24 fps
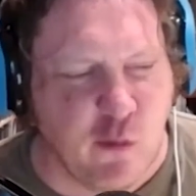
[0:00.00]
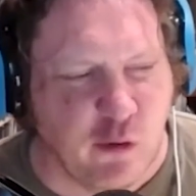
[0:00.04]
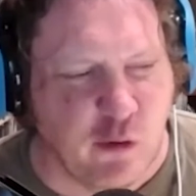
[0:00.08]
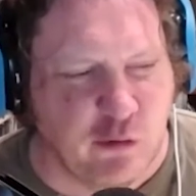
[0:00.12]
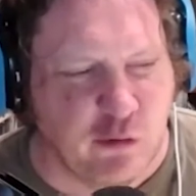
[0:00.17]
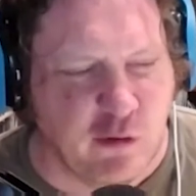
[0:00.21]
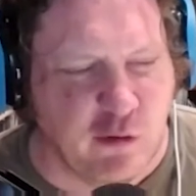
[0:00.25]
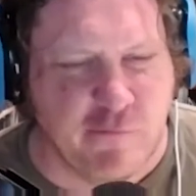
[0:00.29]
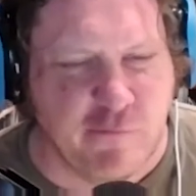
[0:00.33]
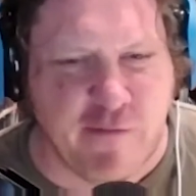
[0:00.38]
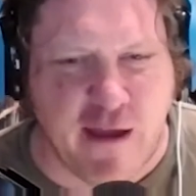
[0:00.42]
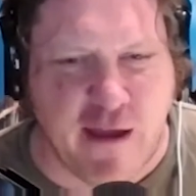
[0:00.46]

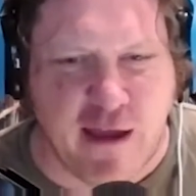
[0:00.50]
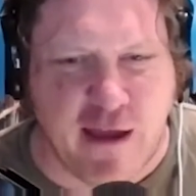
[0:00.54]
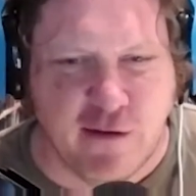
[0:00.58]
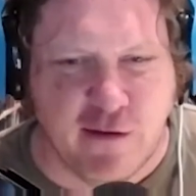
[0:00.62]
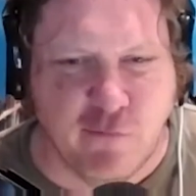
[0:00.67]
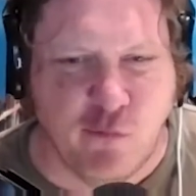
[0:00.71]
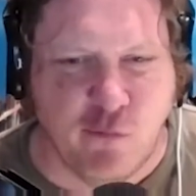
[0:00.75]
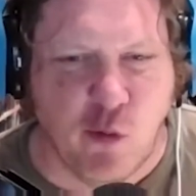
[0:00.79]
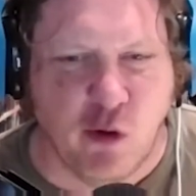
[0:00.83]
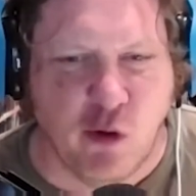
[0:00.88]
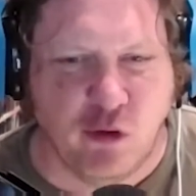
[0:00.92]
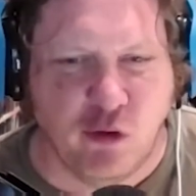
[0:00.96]
wasn't a fan
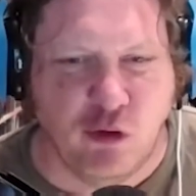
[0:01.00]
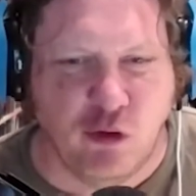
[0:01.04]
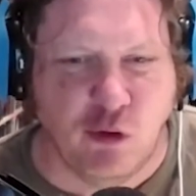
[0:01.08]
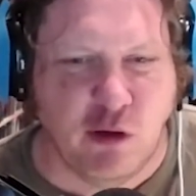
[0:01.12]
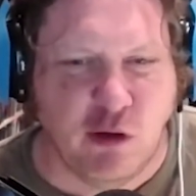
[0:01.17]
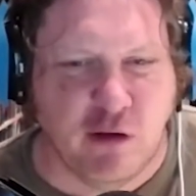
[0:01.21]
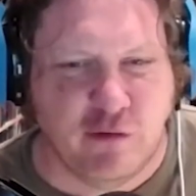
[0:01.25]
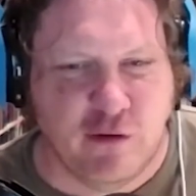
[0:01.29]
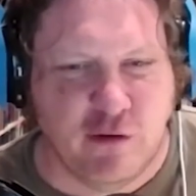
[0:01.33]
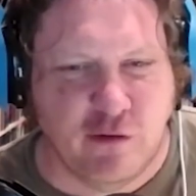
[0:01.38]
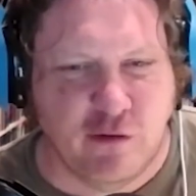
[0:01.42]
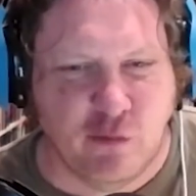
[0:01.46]
of what
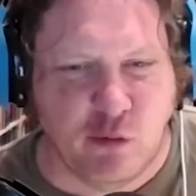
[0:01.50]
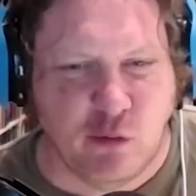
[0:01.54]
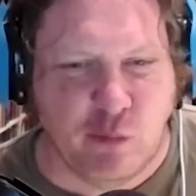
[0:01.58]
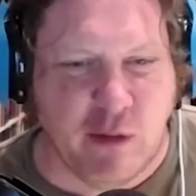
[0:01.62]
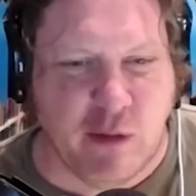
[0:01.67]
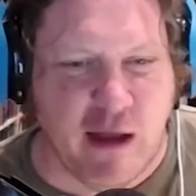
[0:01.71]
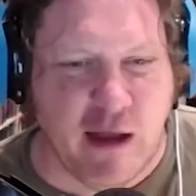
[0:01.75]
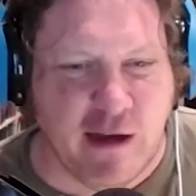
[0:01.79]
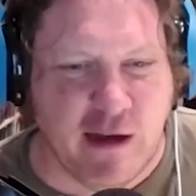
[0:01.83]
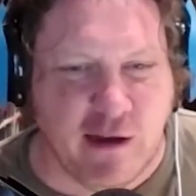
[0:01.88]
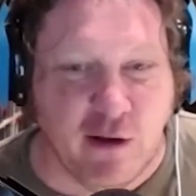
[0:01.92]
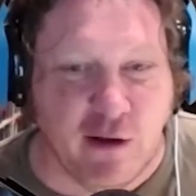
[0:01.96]
Julius Caesar was
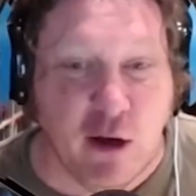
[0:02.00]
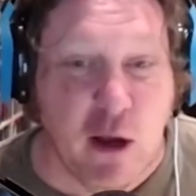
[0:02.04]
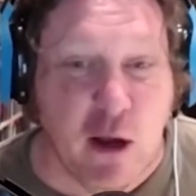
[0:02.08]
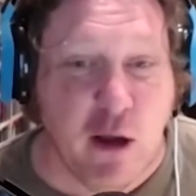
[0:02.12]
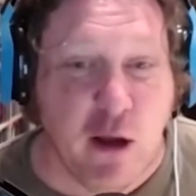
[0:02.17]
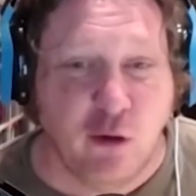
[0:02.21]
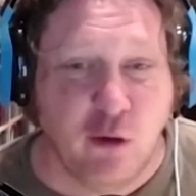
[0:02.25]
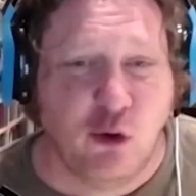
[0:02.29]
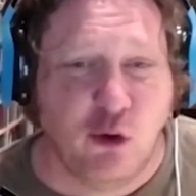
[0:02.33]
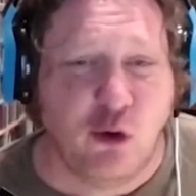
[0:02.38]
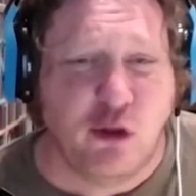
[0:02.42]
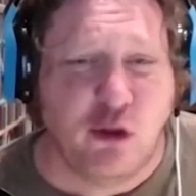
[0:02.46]
planning and
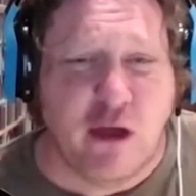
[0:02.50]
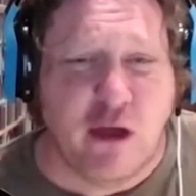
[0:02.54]
took the